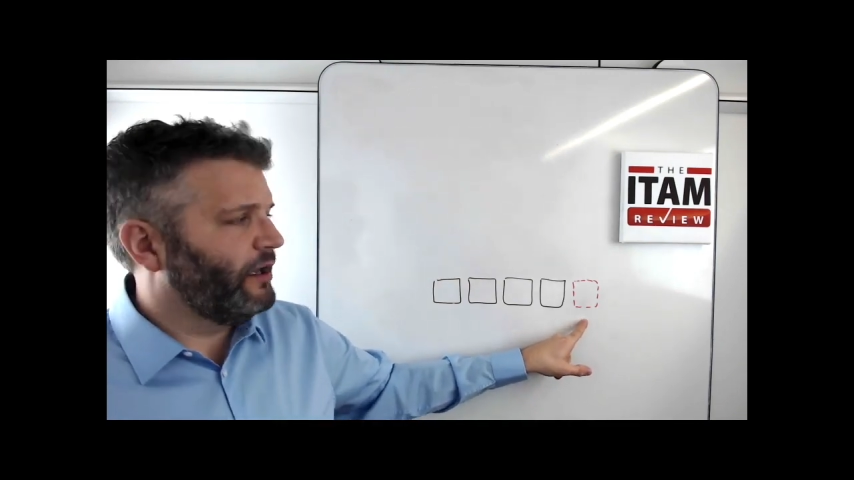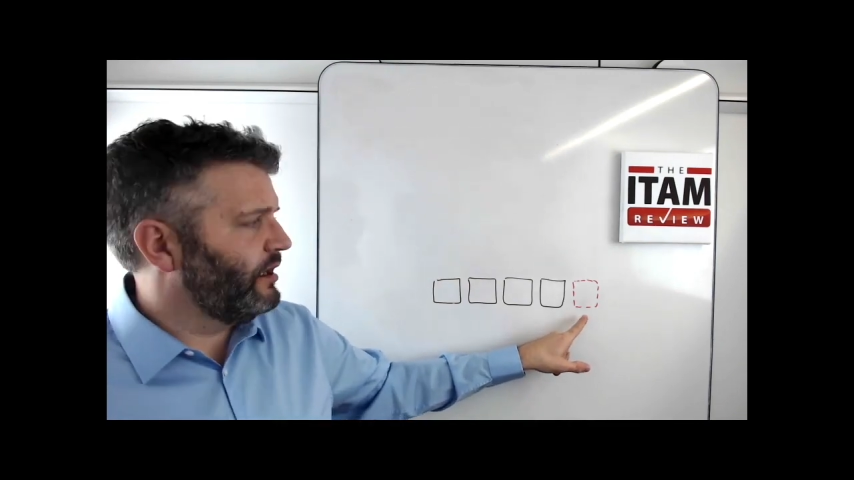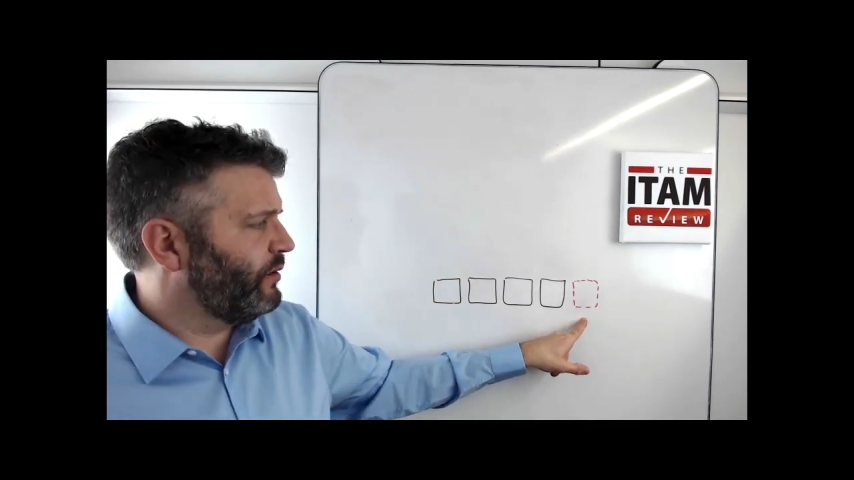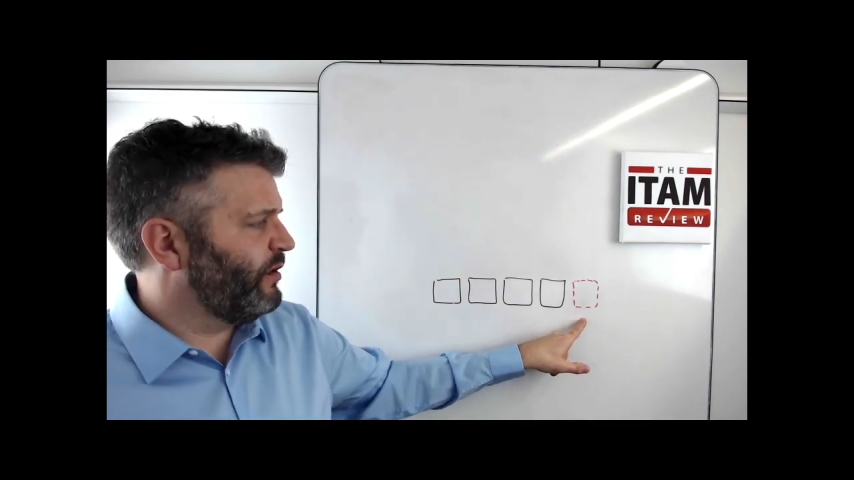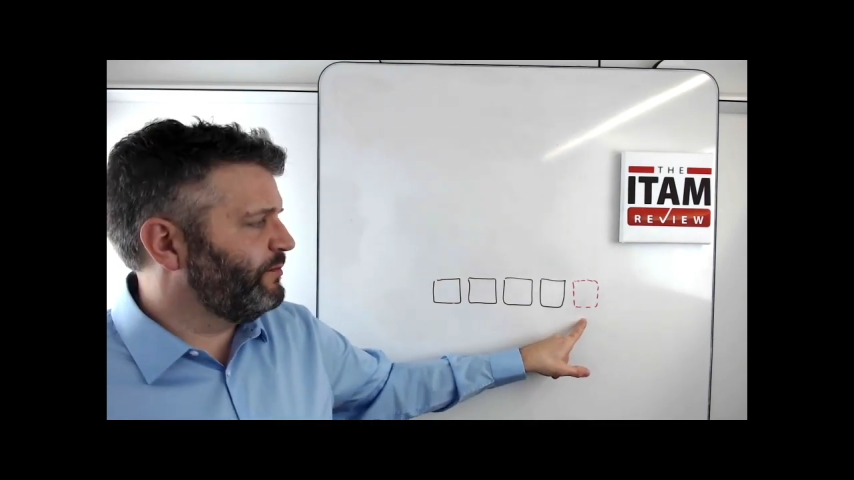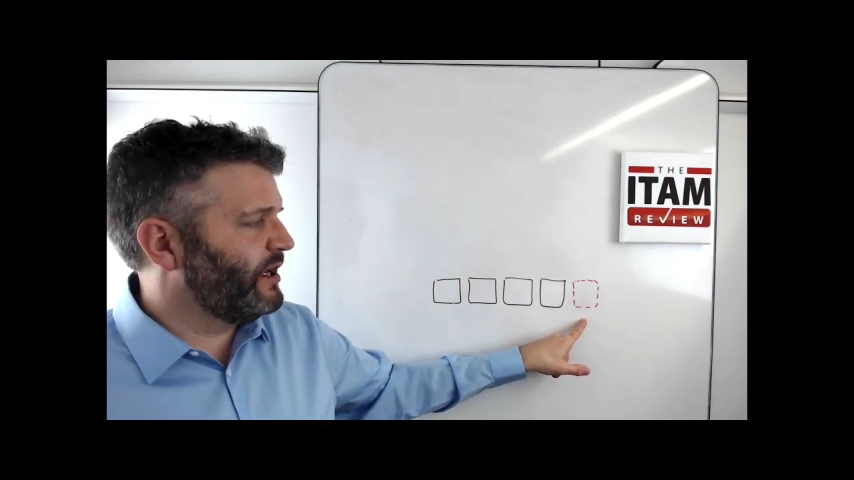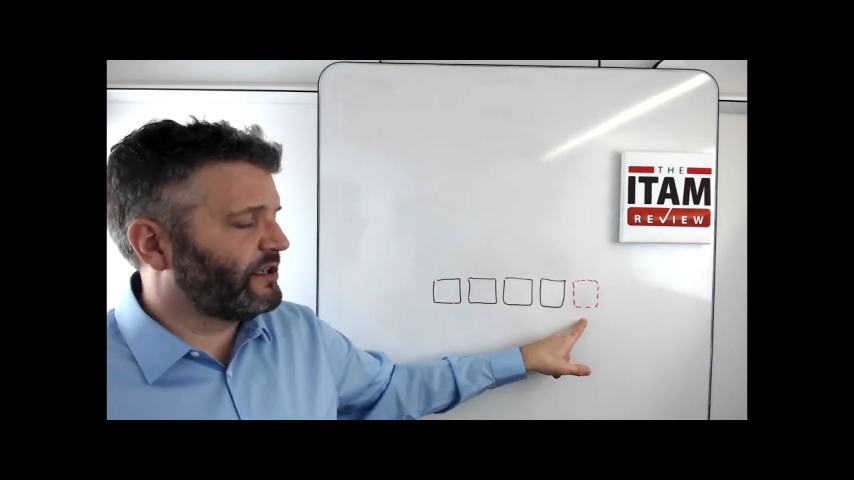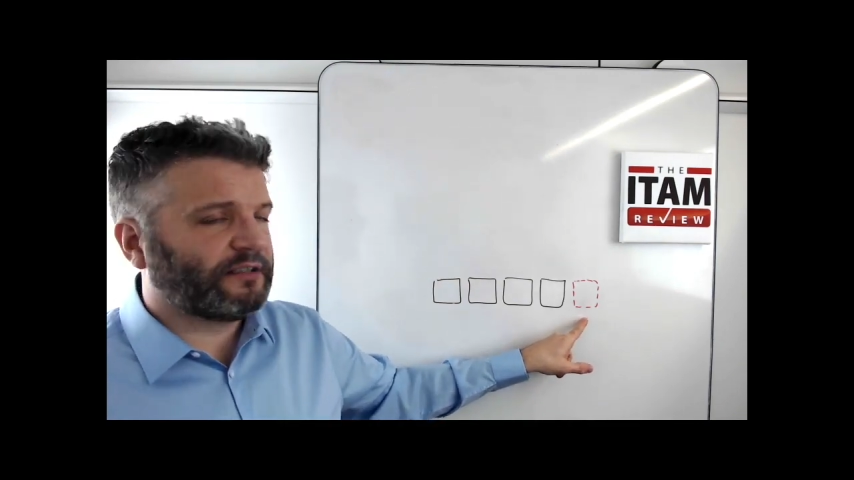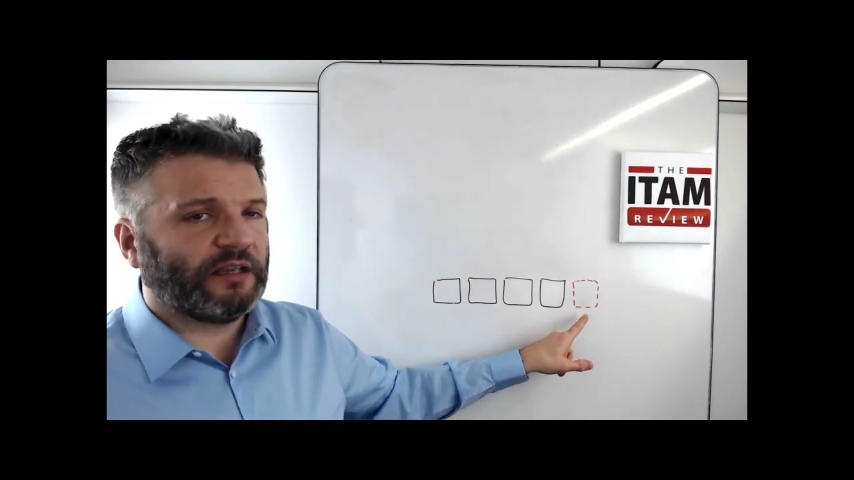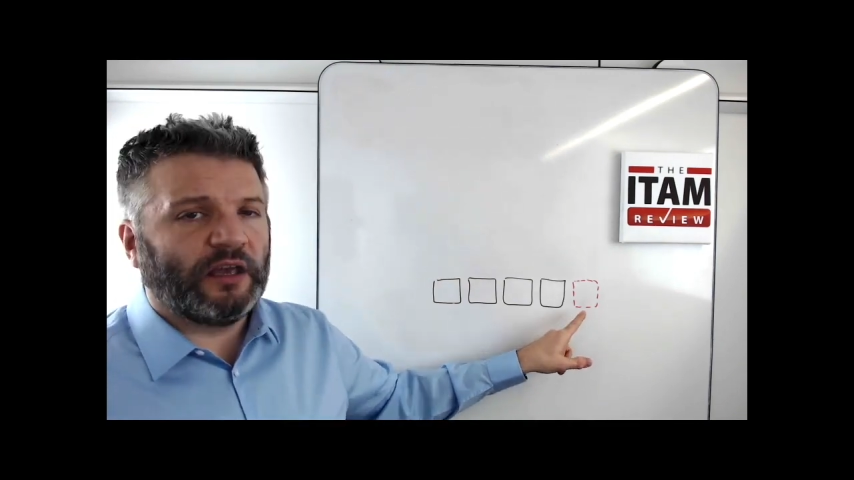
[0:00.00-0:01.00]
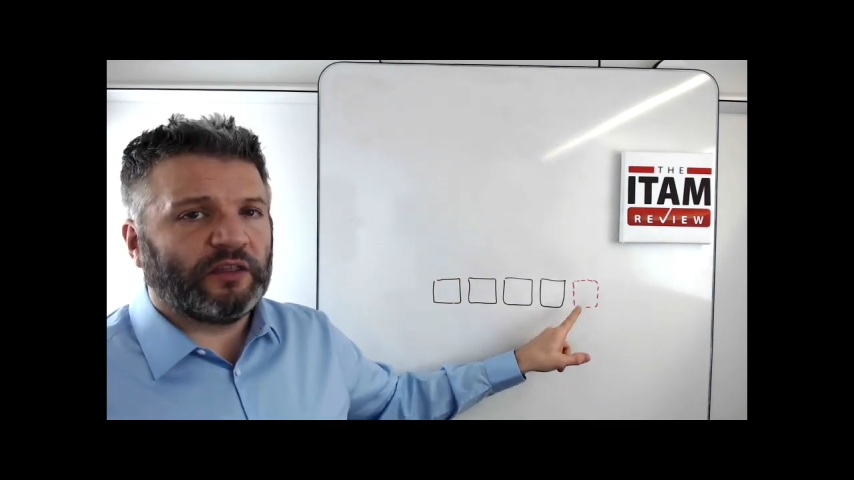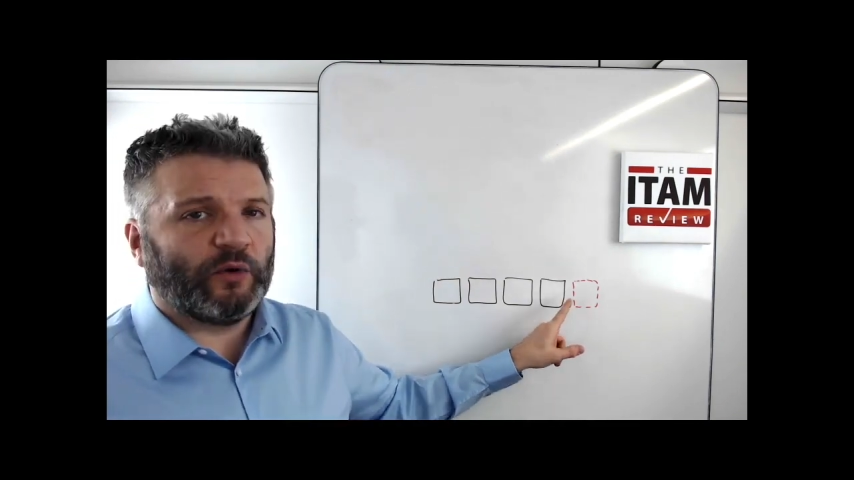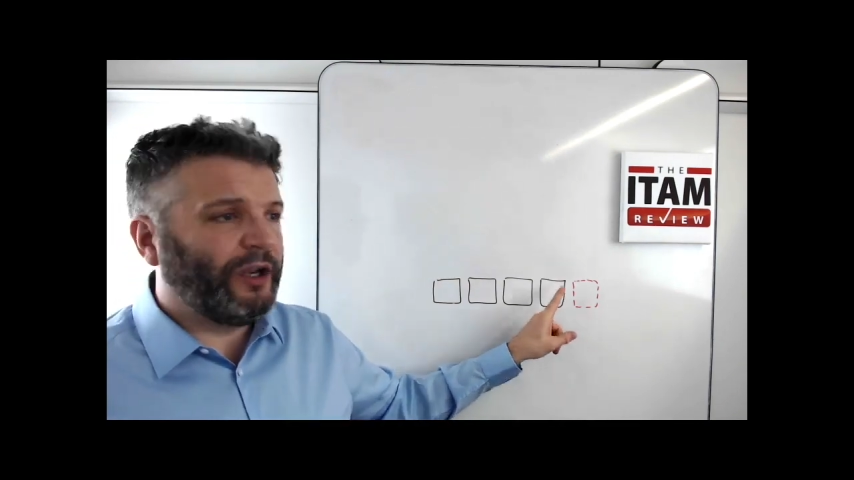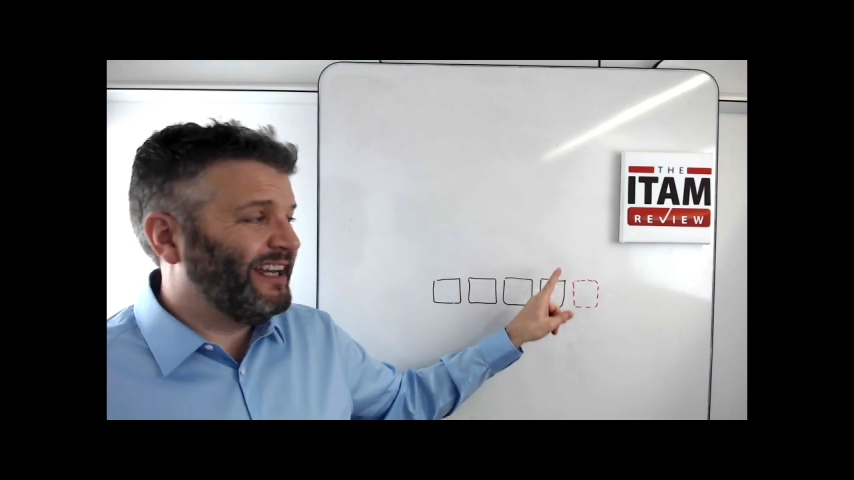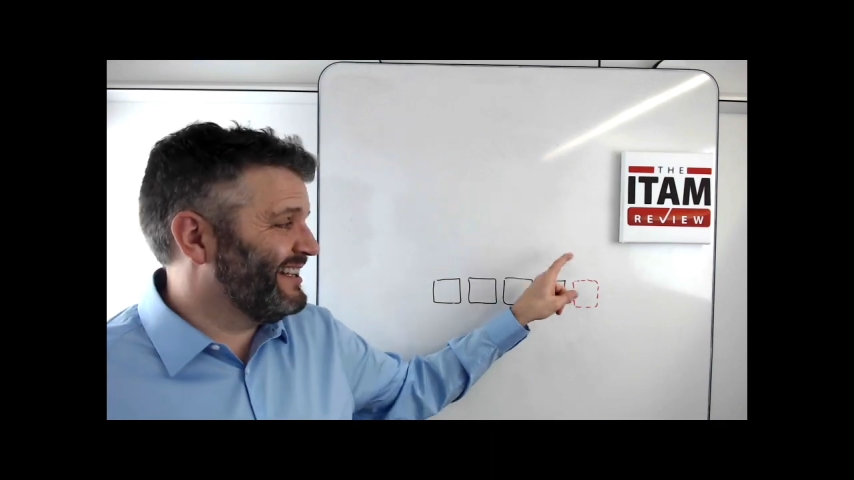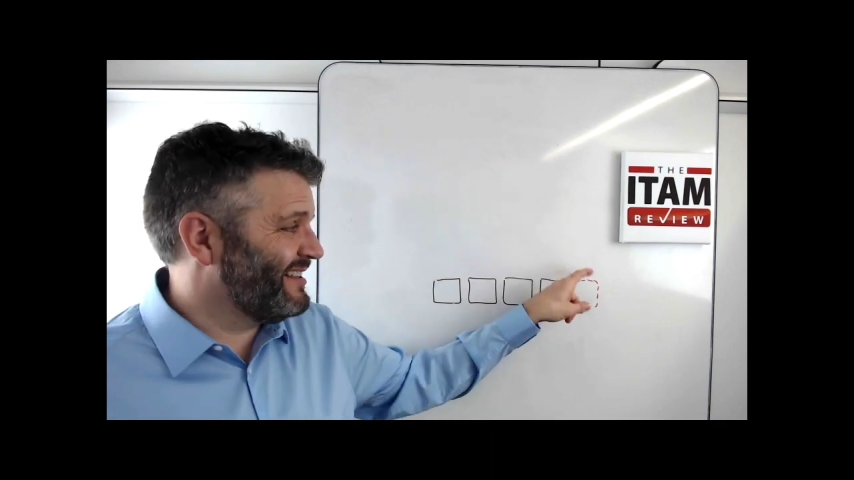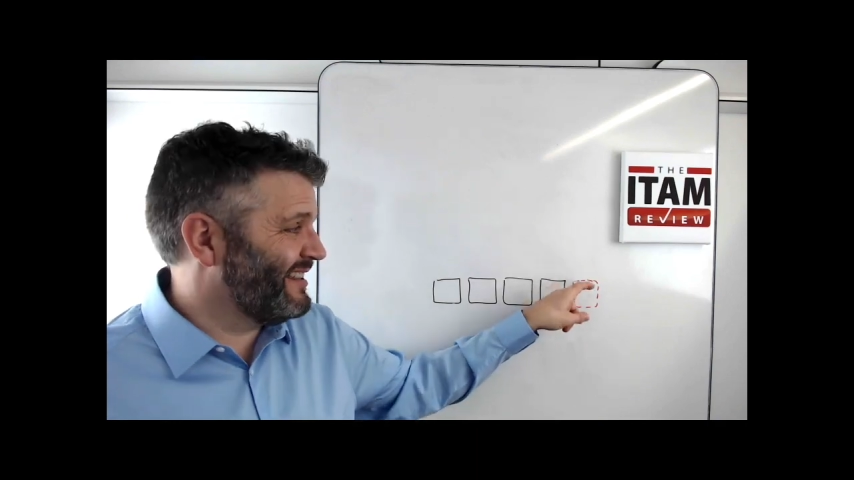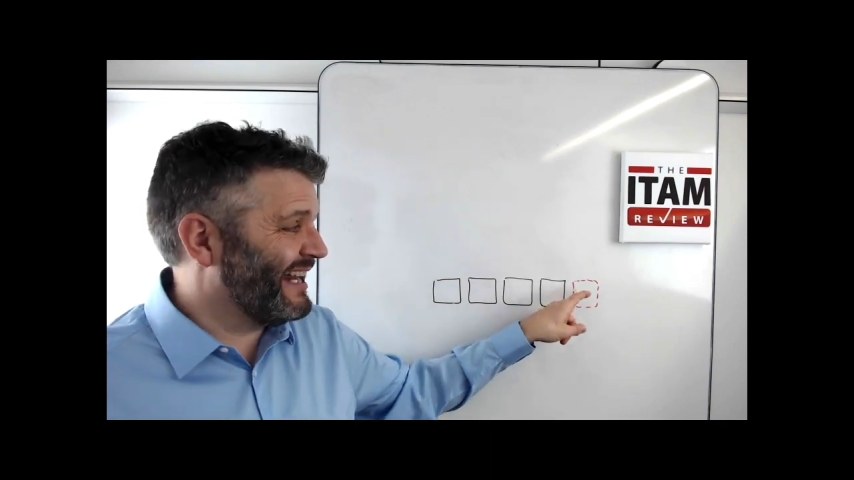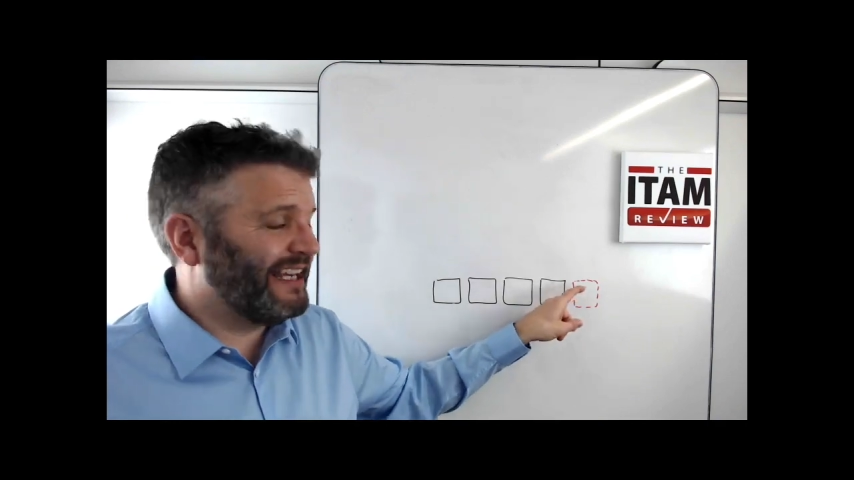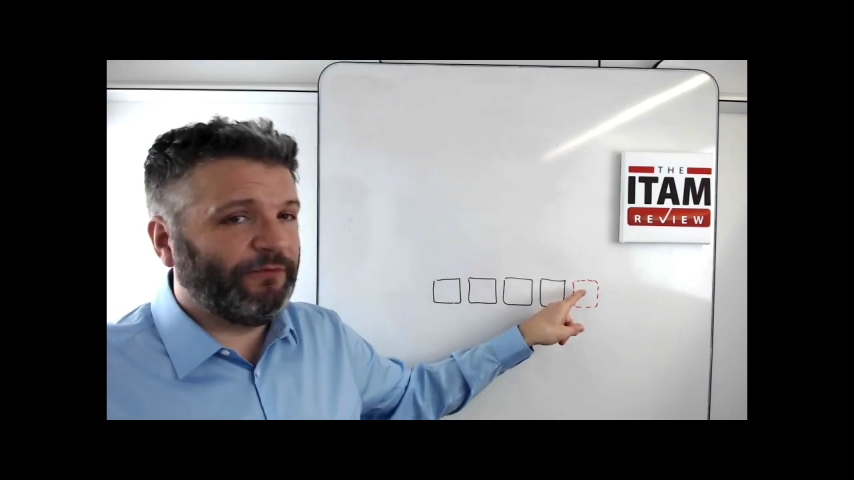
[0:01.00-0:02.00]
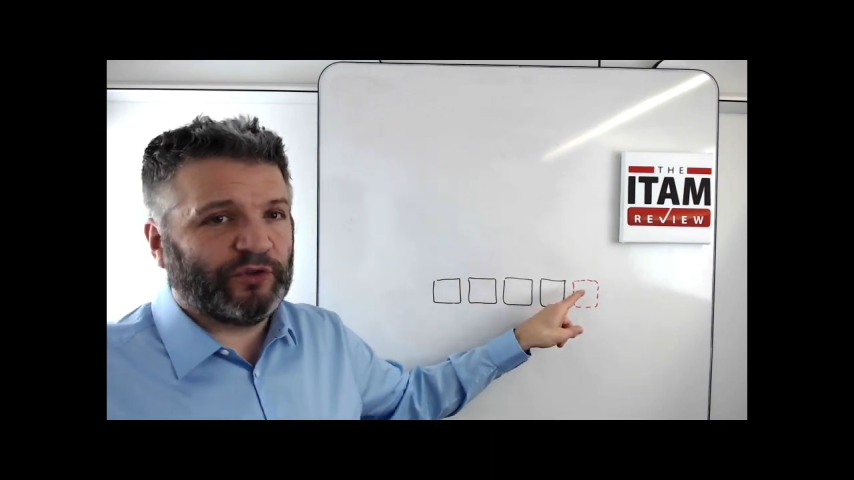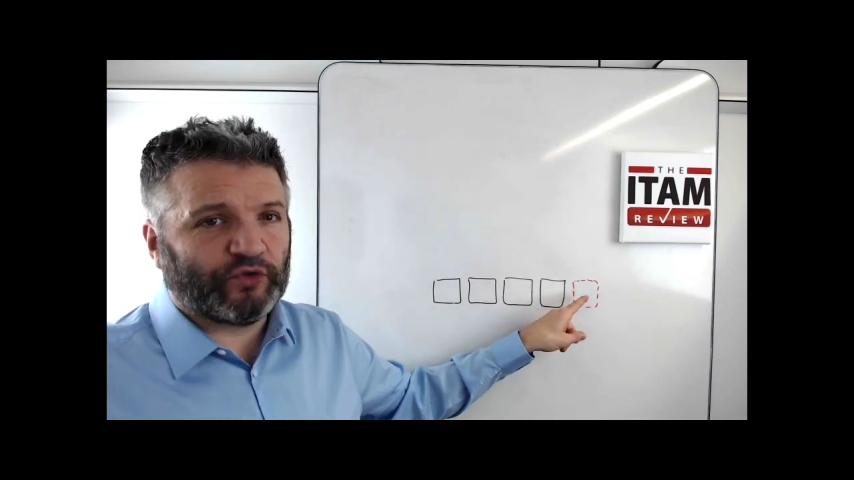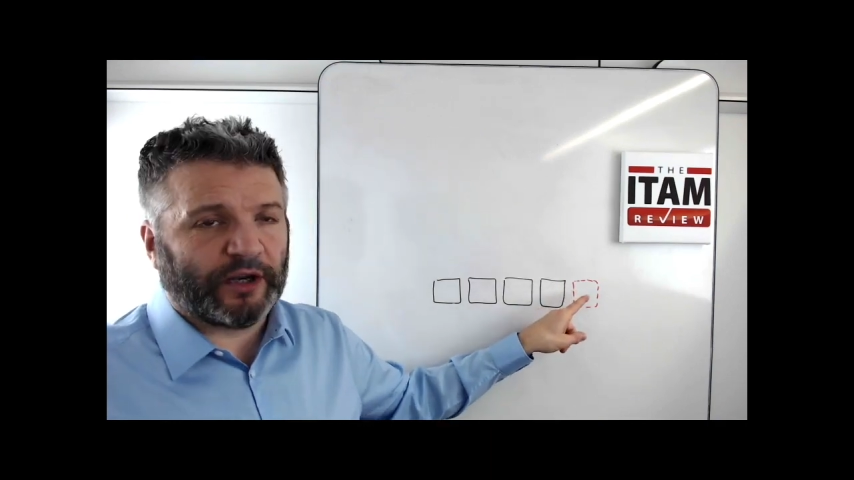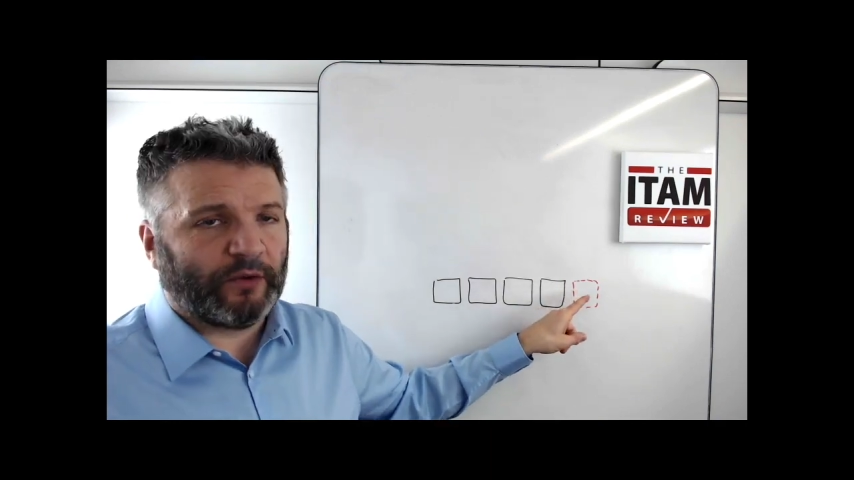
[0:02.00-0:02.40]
that we've missed that we need to then inventory.